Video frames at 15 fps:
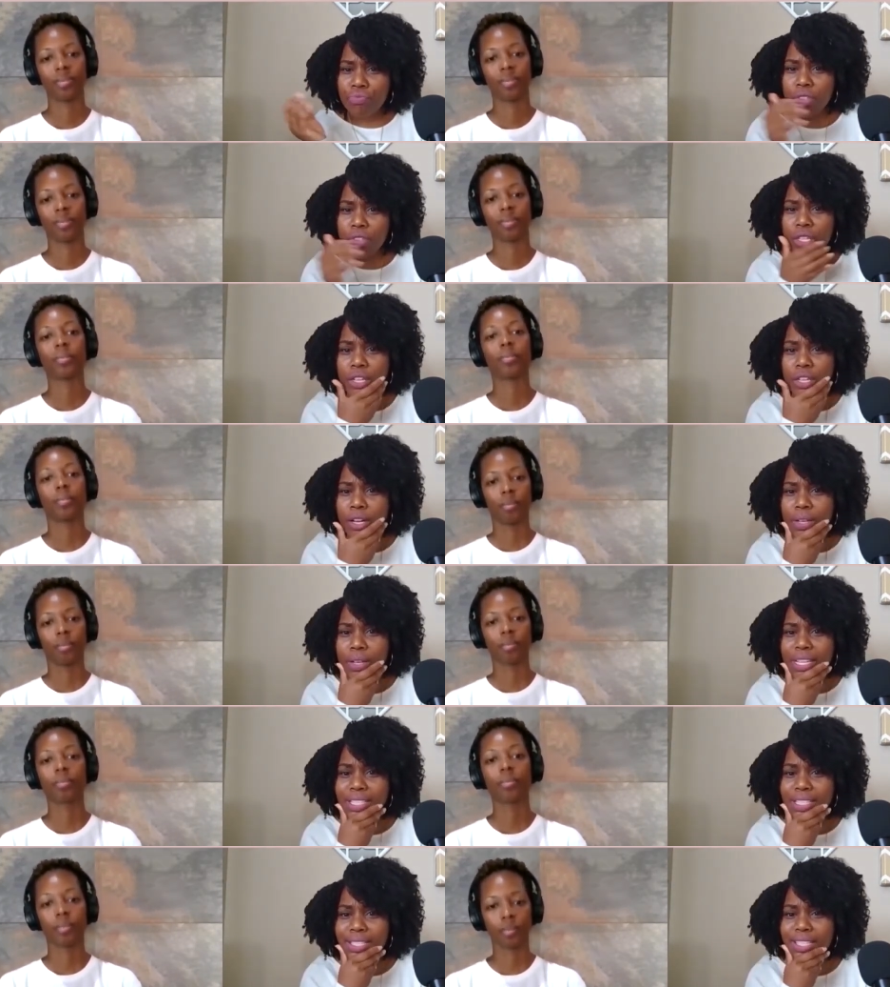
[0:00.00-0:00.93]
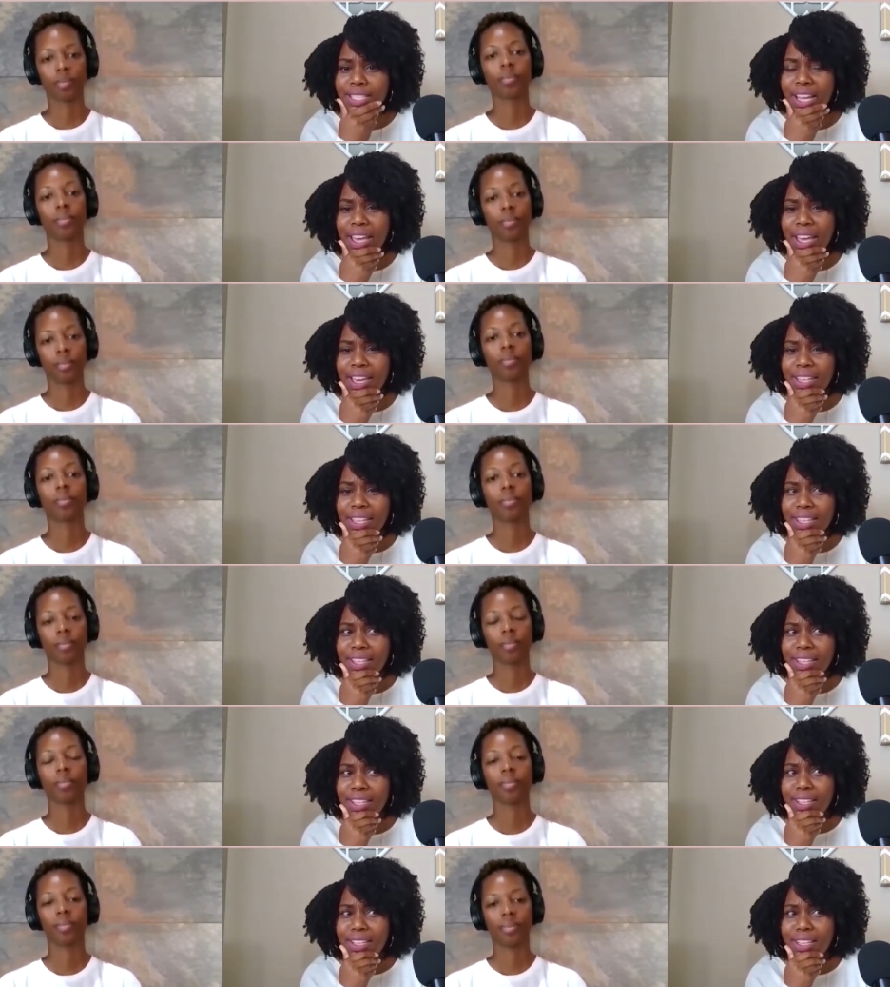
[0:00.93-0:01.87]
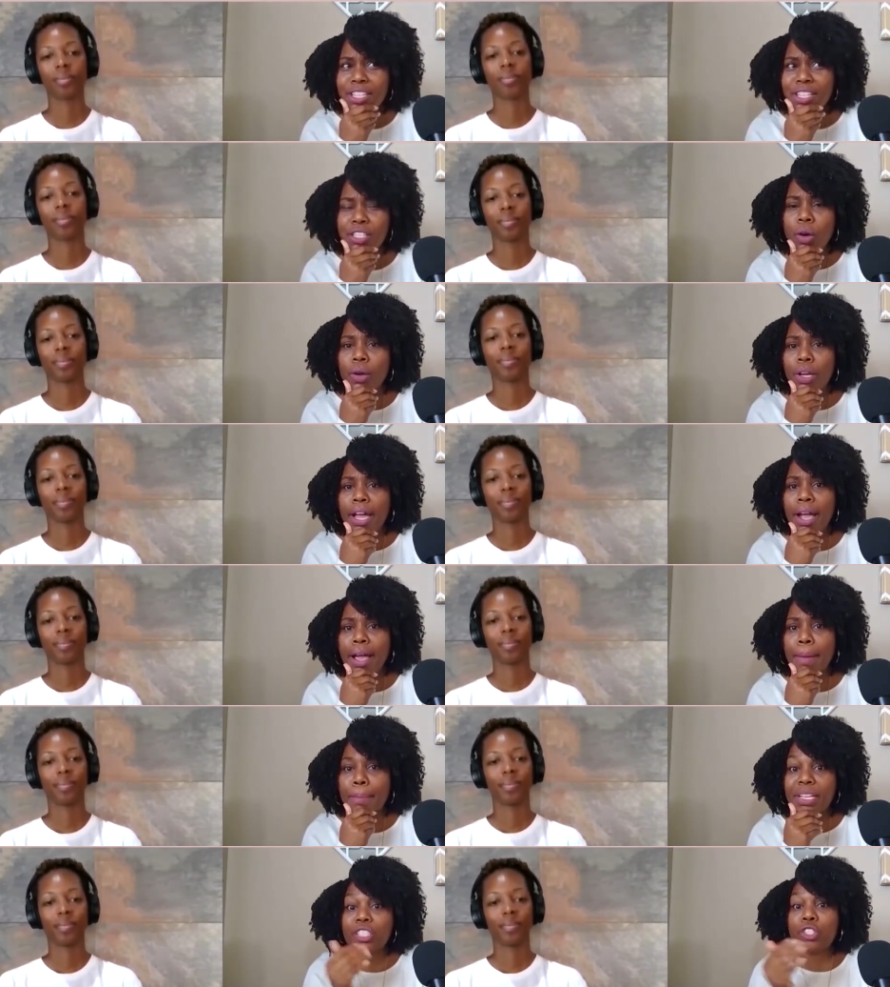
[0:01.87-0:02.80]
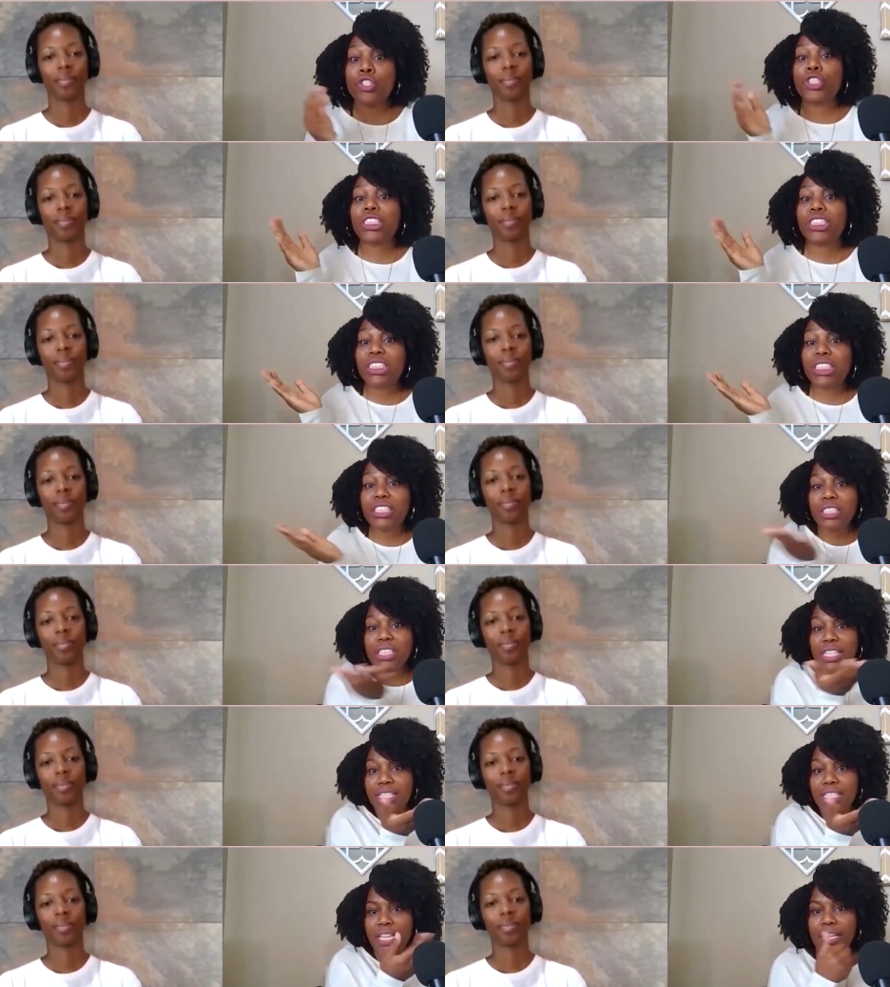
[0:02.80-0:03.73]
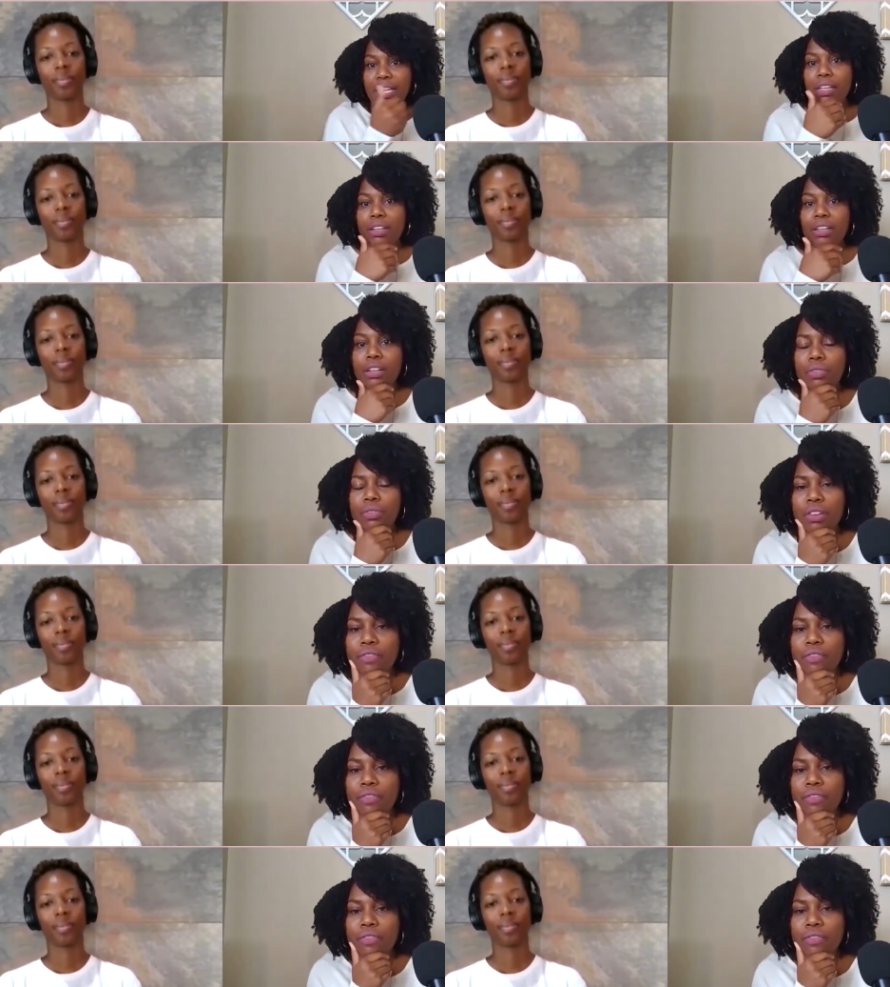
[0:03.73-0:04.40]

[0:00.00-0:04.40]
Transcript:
Speaker 1: You know, it's like it's okay because you're literally setting the, the